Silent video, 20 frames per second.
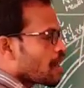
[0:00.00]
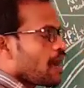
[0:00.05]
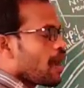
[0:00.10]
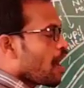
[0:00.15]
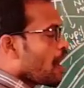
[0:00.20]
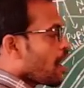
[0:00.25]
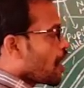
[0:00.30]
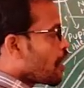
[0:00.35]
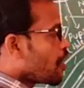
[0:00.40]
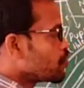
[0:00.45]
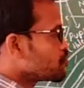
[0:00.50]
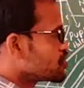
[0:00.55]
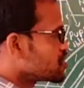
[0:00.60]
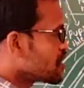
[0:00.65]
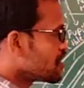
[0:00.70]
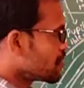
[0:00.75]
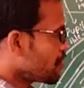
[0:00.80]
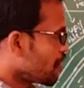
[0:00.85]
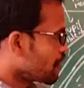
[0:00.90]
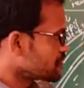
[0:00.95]
the
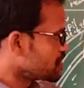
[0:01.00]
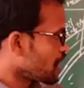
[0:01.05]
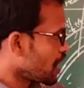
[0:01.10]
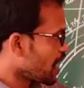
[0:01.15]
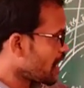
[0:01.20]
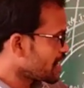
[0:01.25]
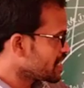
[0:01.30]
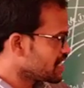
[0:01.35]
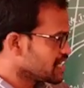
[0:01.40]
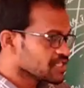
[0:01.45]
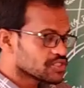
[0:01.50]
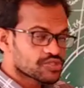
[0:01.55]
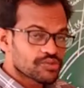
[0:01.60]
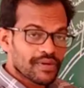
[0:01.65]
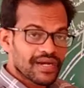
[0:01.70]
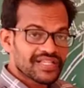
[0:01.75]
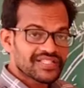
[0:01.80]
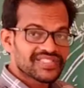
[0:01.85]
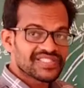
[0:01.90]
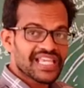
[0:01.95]
outside of the eye is
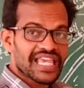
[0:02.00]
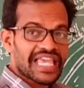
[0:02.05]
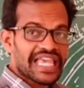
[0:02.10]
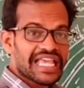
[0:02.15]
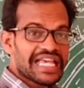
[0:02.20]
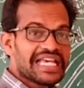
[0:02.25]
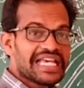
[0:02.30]
known as